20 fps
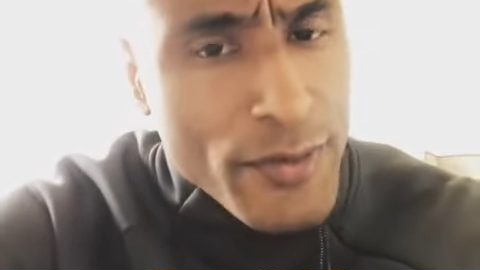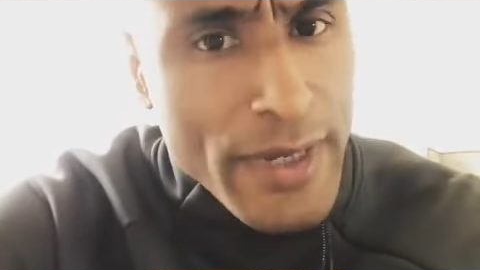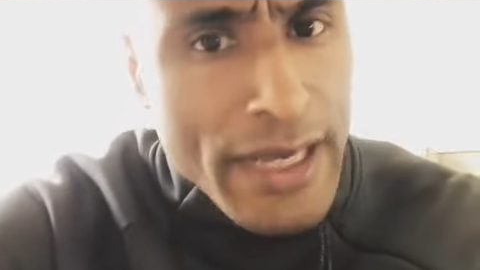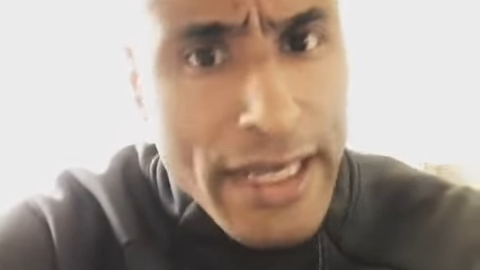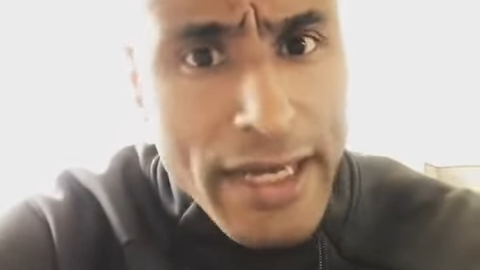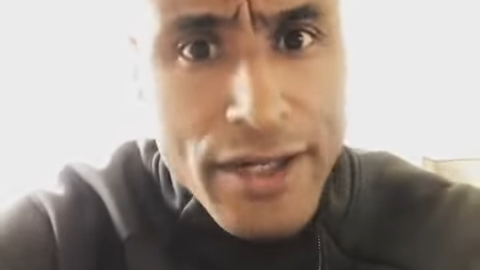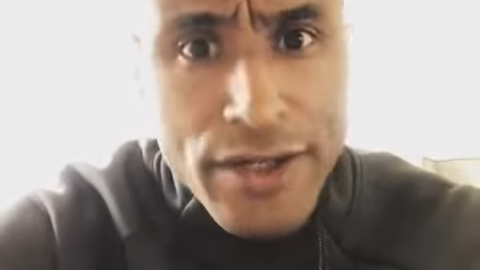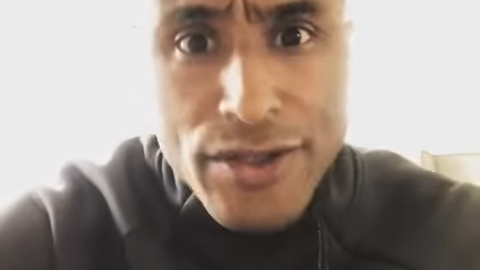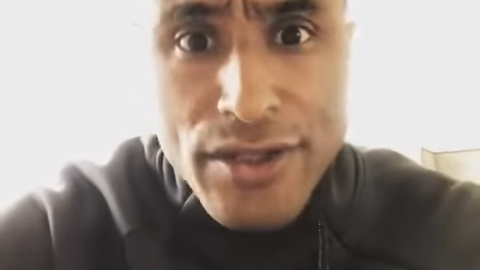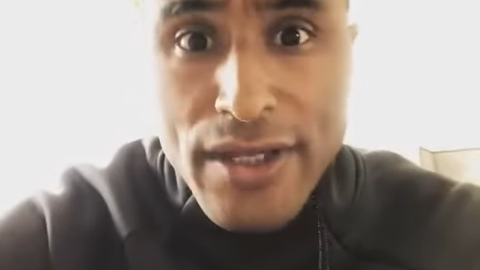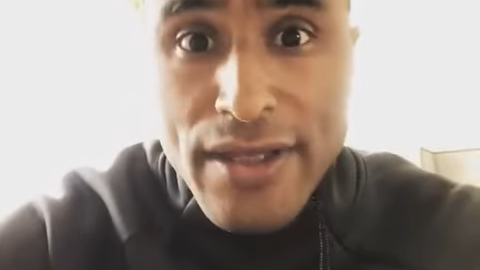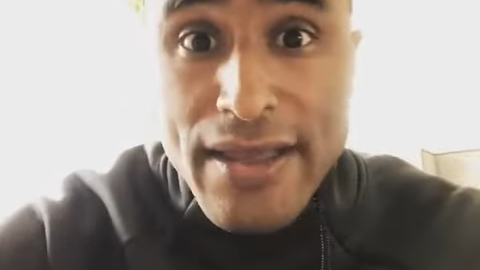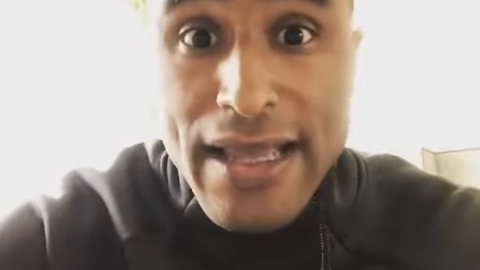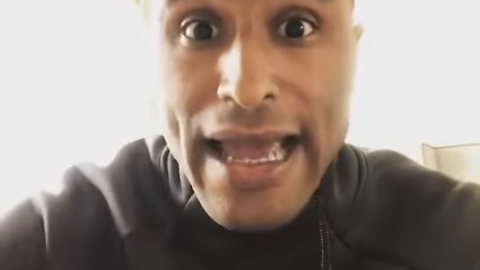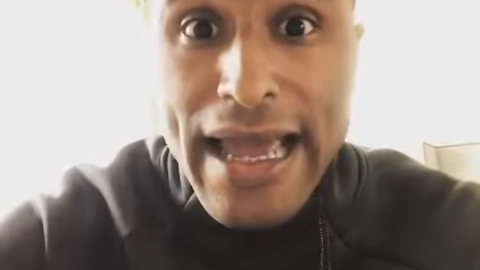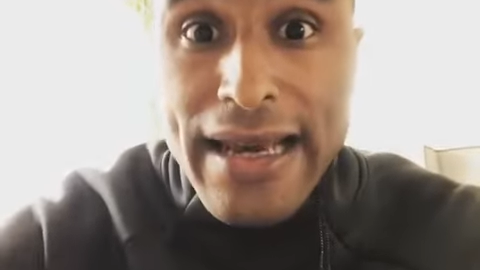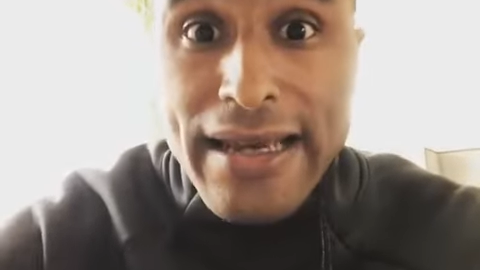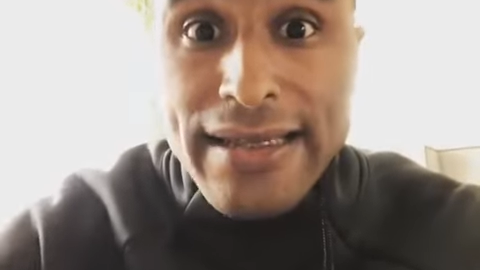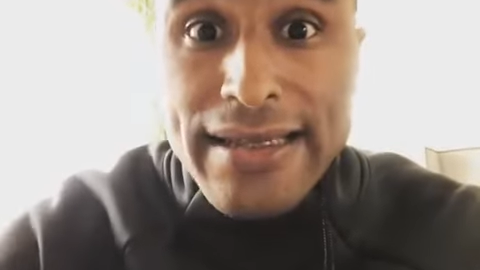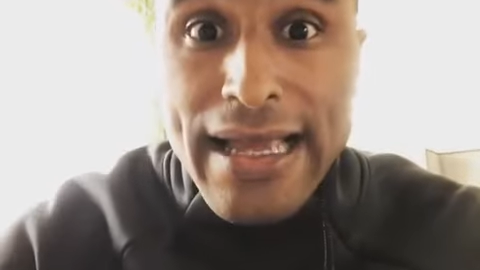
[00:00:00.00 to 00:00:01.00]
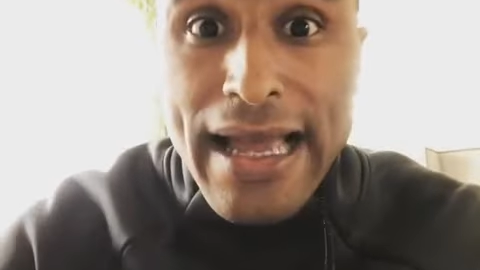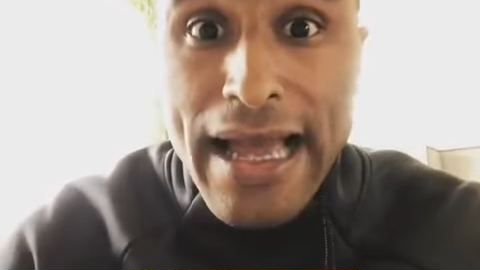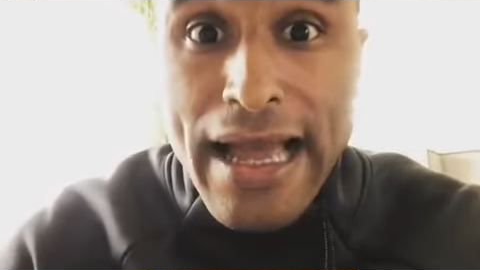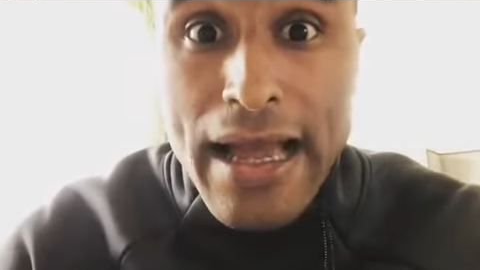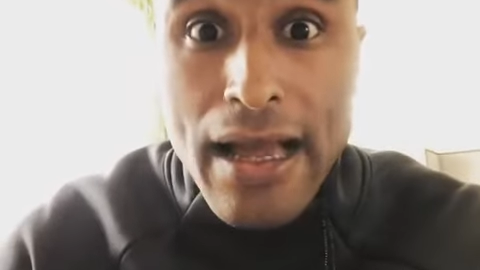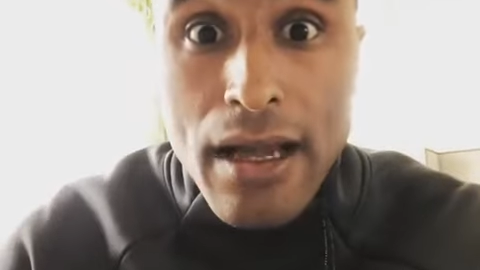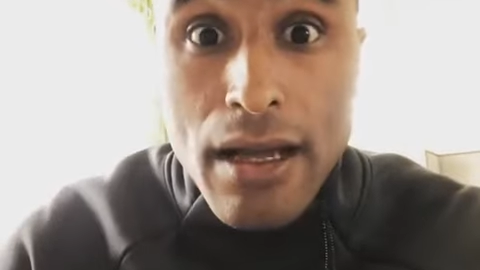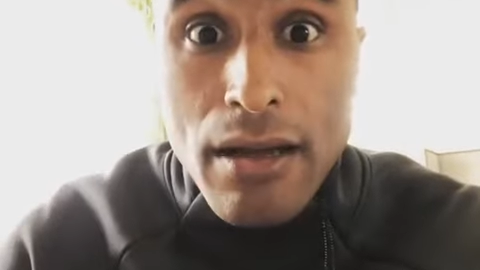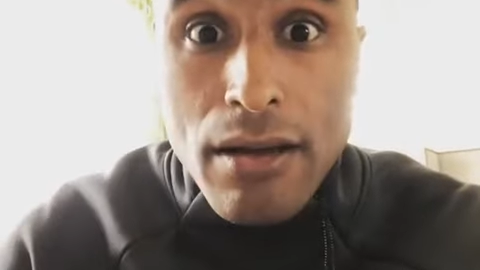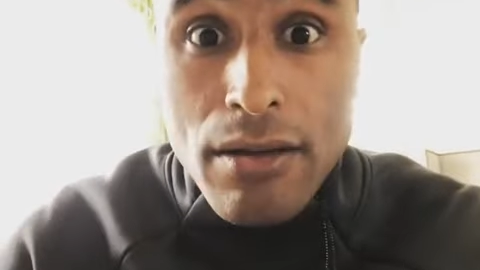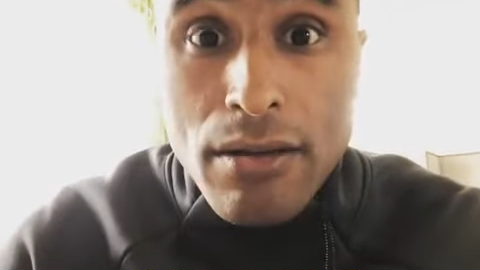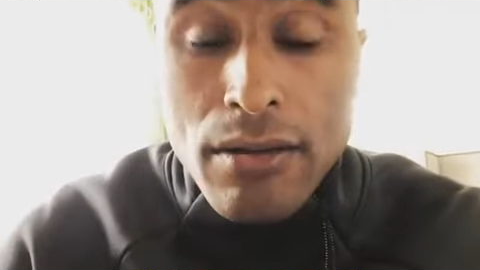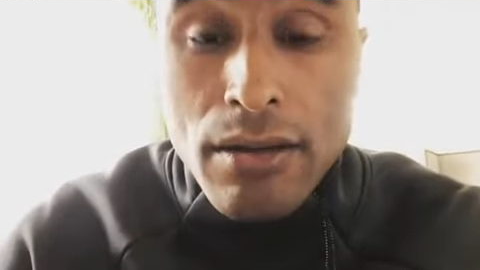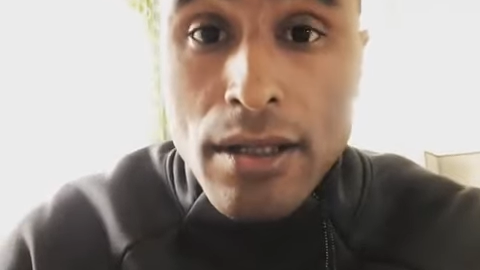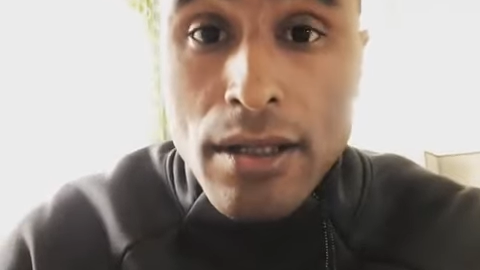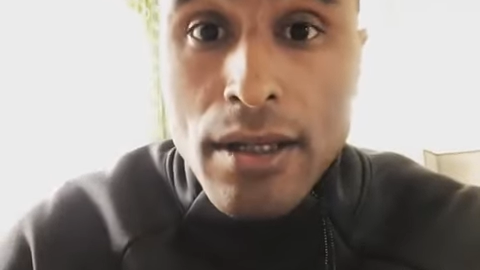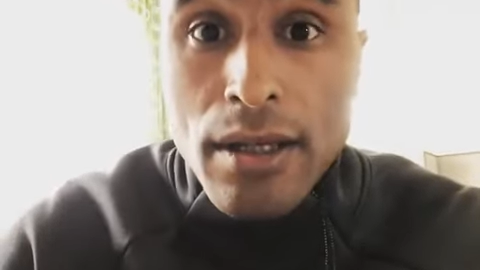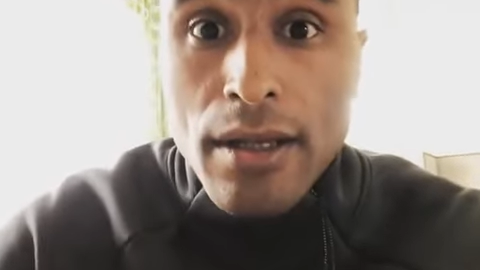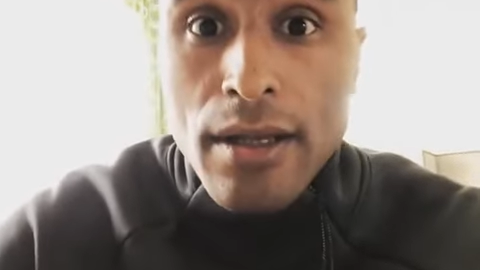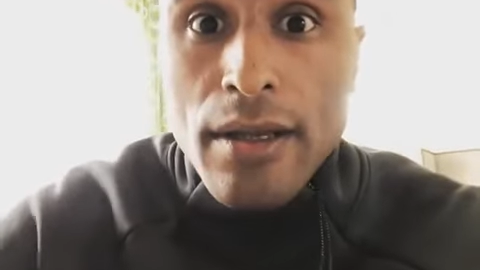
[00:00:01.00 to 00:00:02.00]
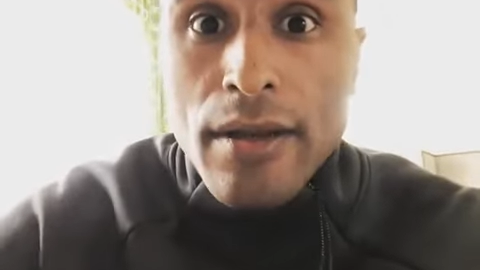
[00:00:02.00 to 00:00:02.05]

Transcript: are managed, and that is how